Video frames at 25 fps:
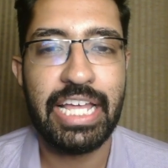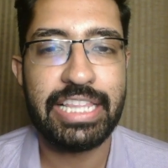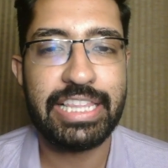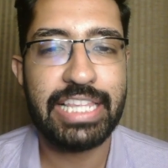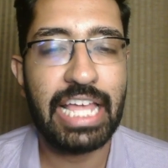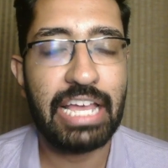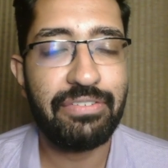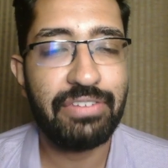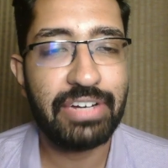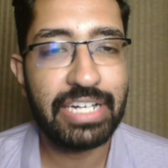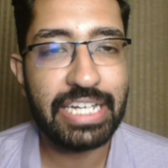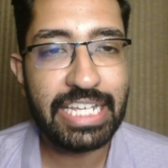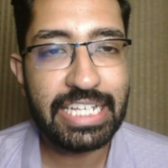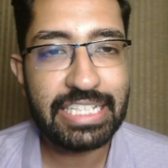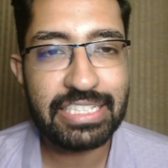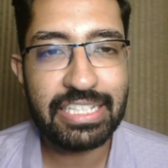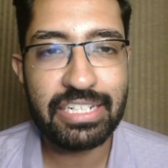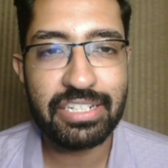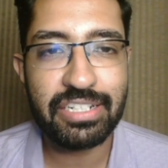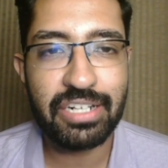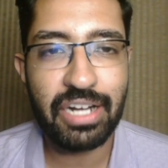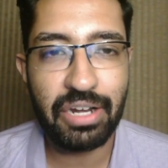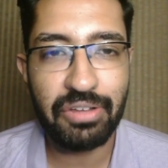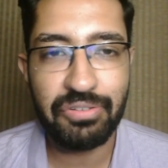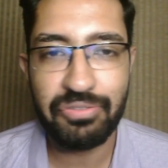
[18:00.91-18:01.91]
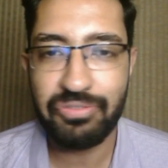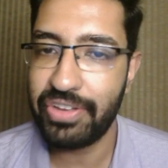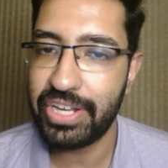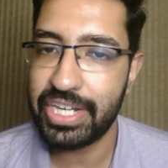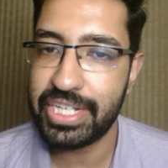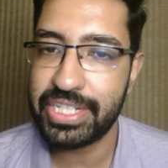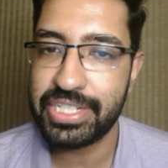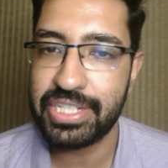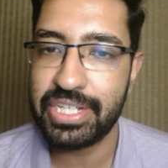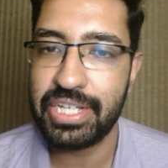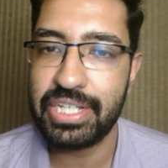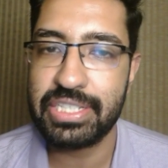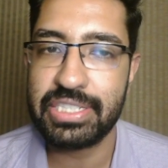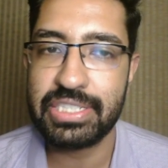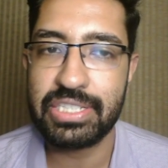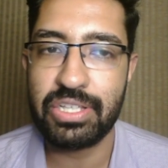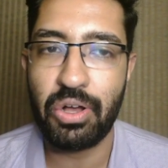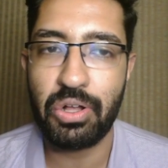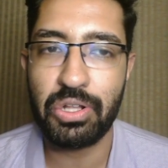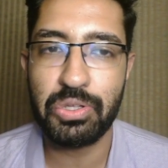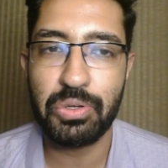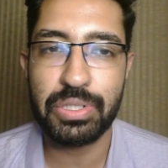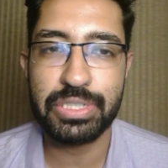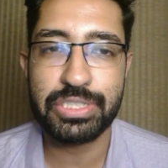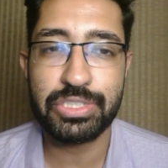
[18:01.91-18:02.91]
They have a decent run of fixtures,
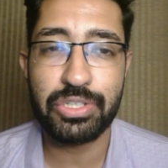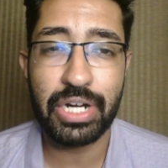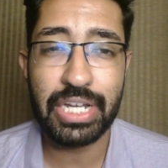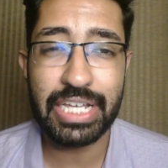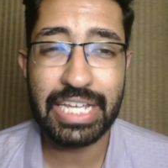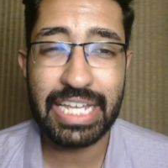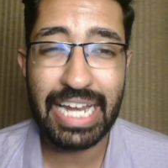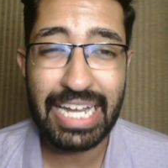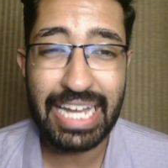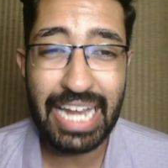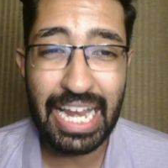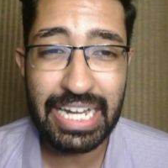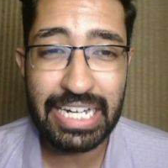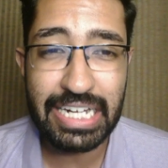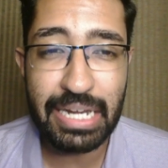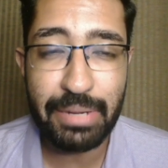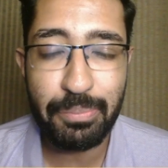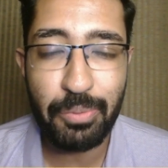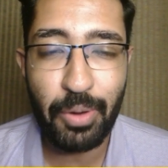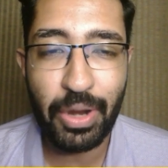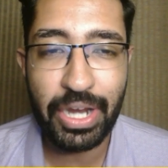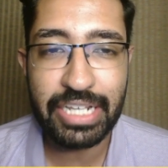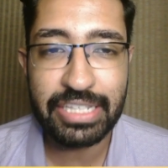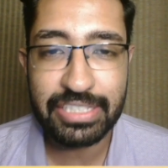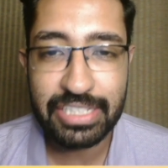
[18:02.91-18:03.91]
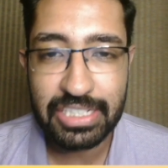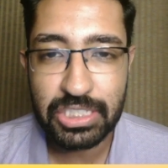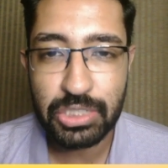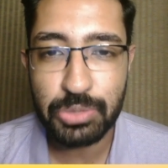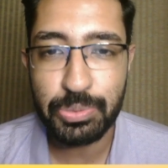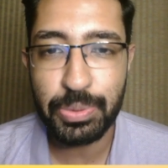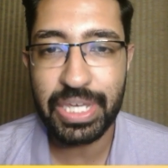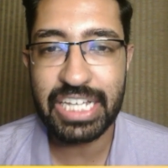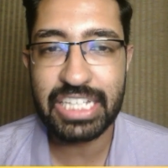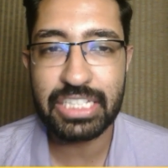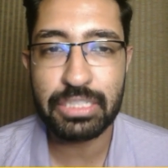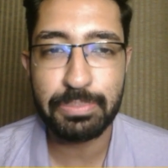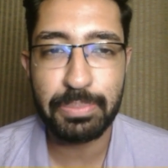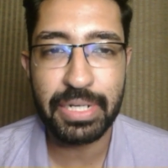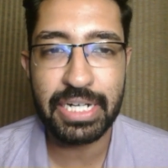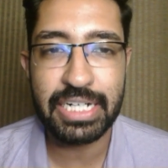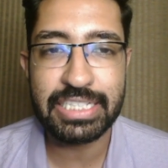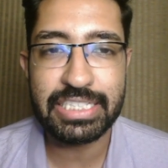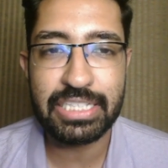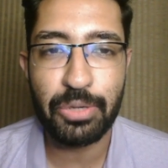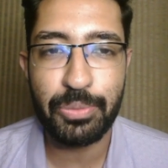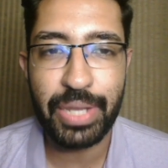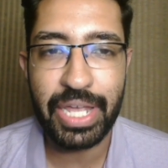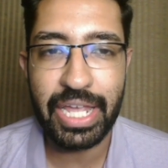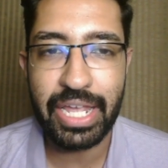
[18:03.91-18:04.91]
although it's not a great entry point this week.
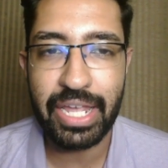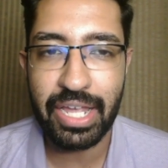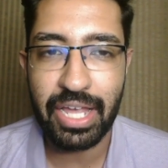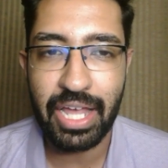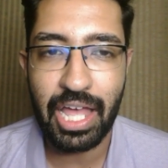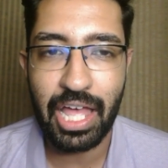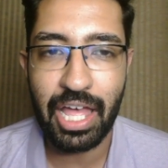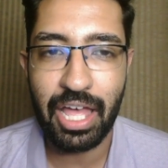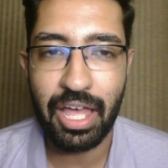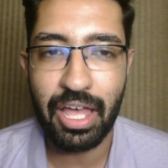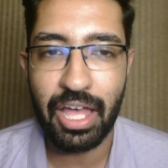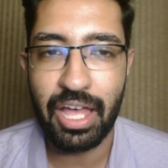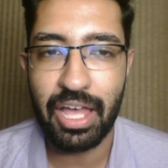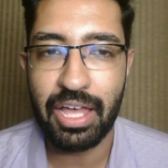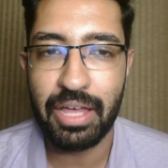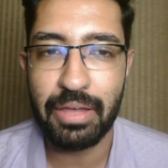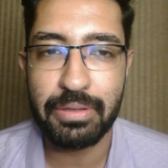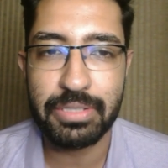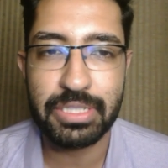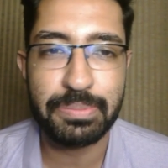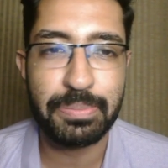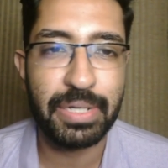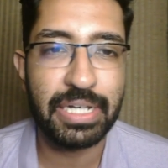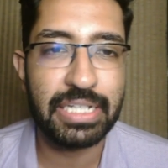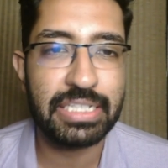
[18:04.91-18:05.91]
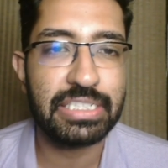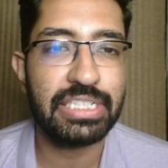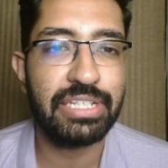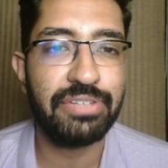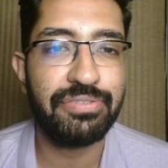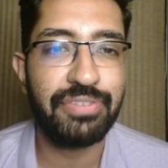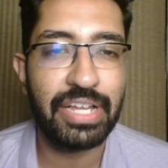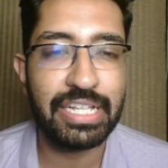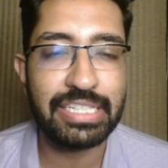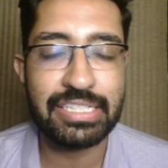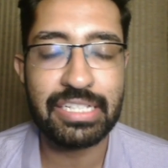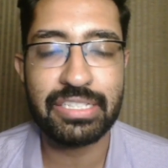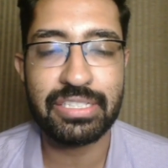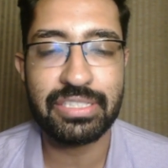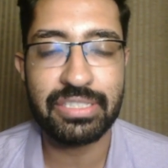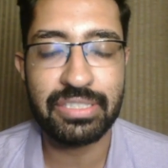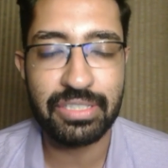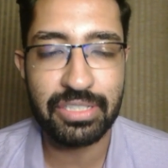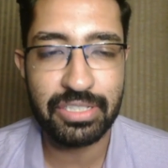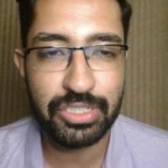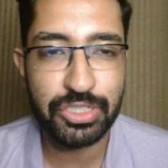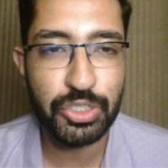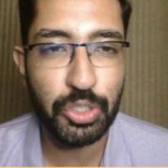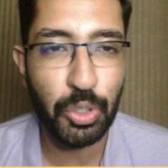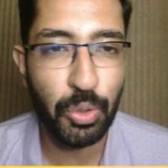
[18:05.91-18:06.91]
Spurs away. Spurs defense has
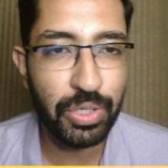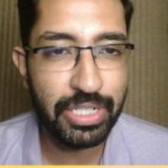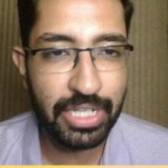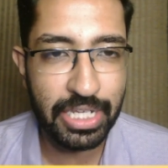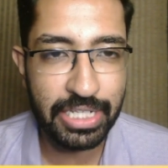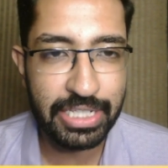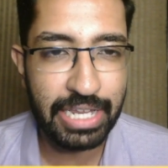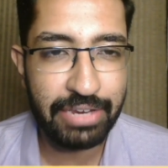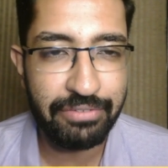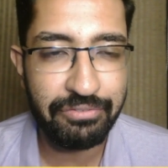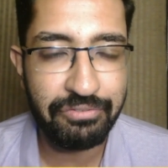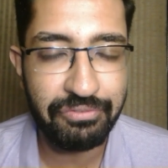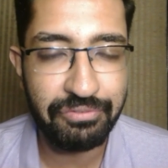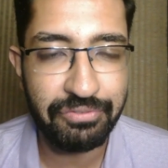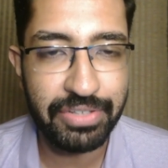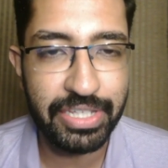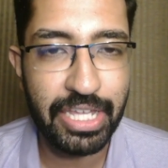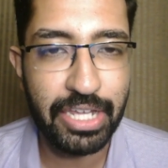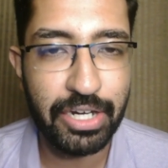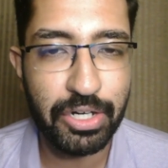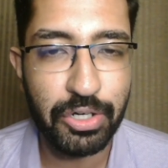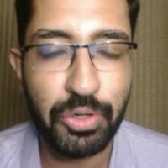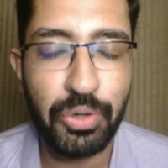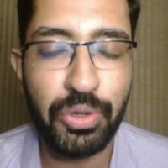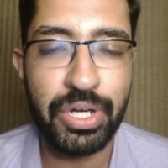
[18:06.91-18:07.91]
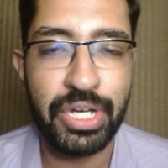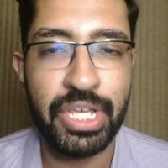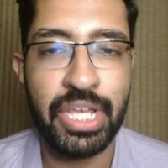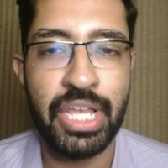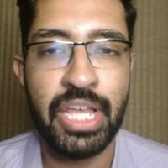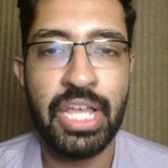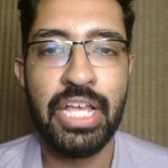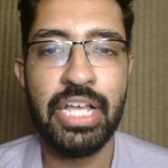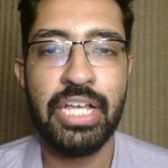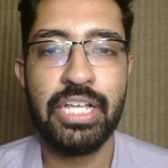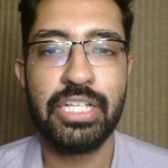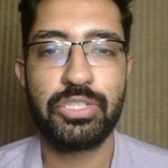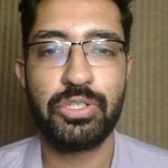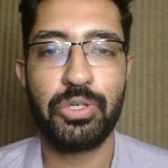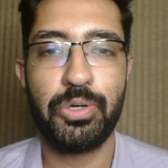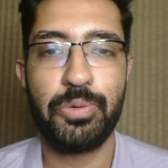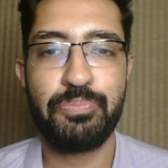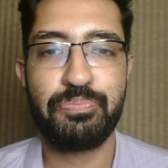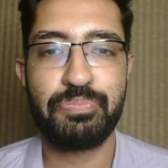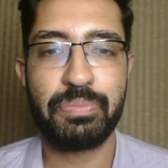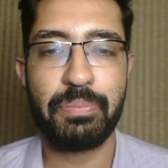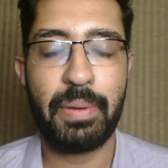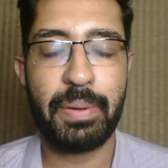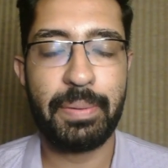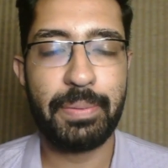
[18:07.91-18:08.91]
shown that they're good. So
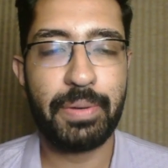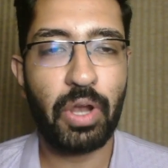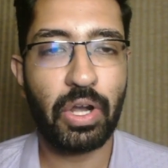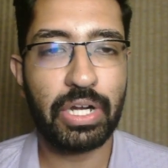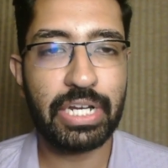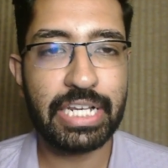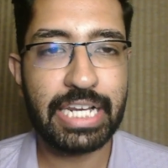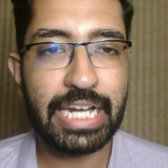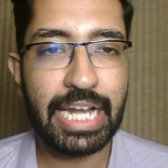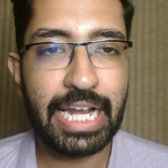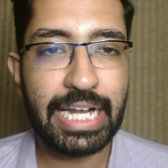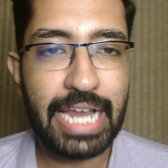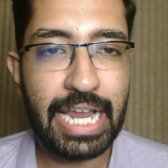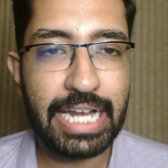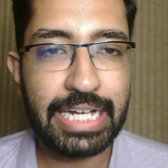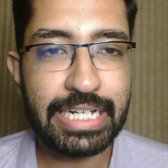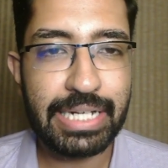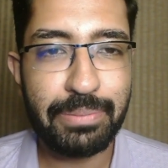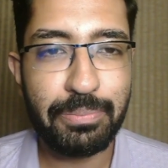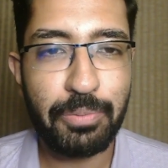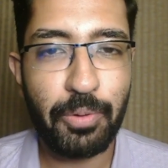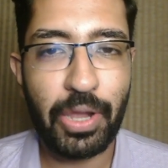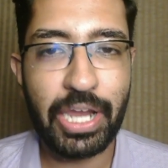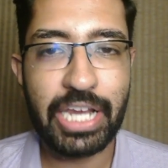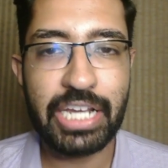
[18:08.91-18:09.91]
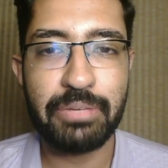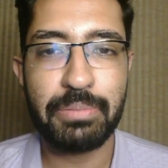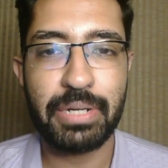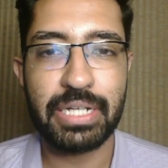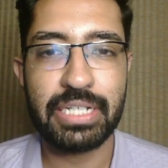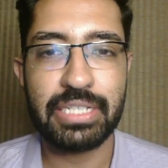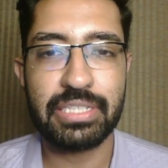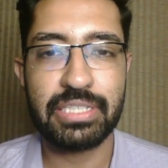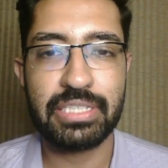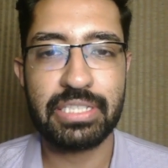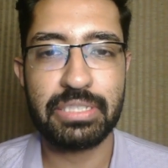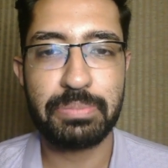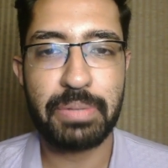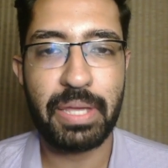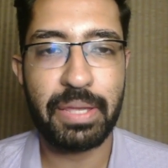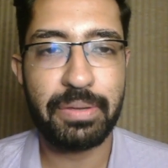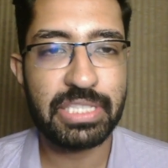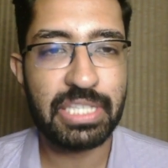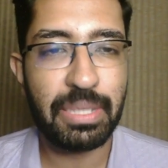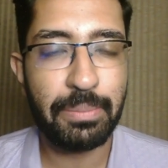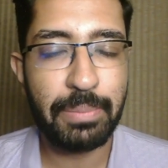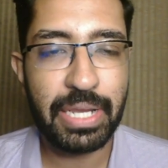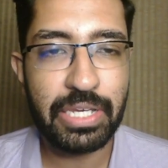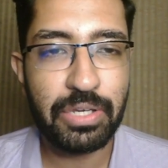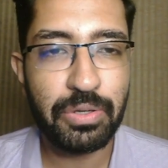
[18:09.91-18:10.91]
maybe not a great entry point, but
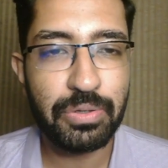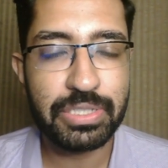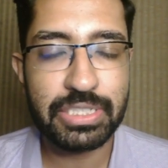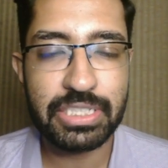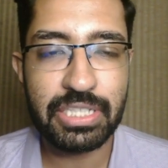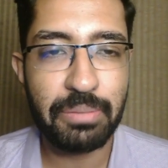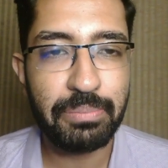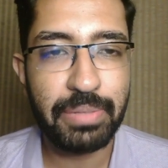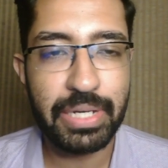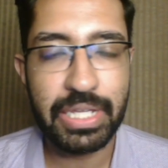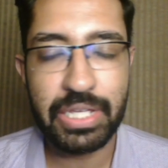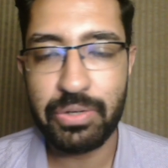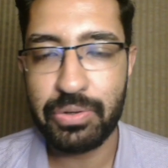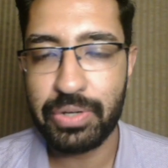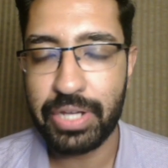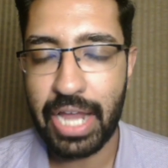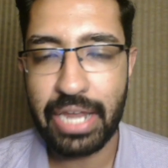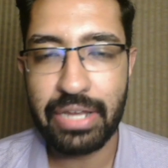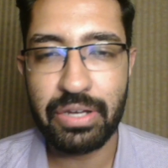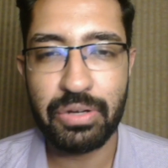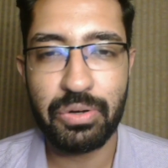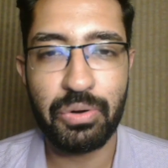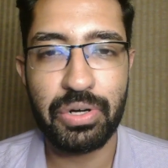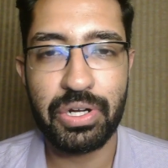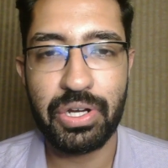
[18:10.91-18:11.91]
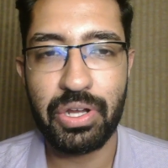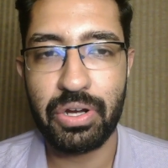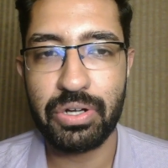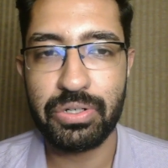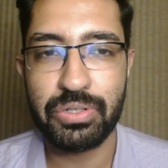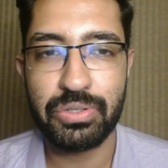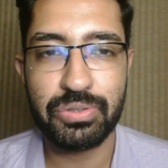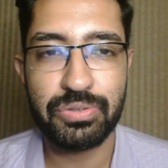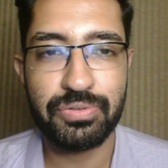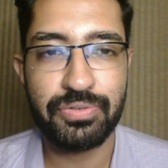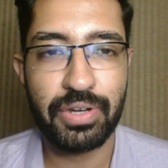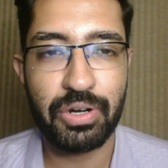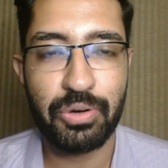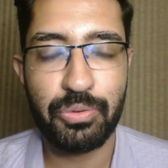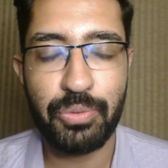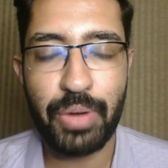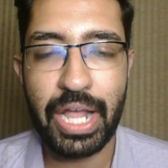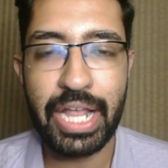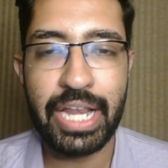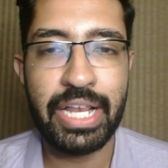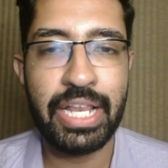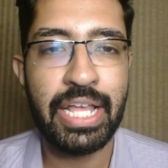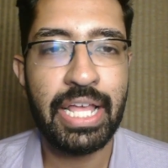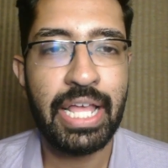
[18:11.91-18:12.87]
Semenyo is somebody you can hold on to for a while.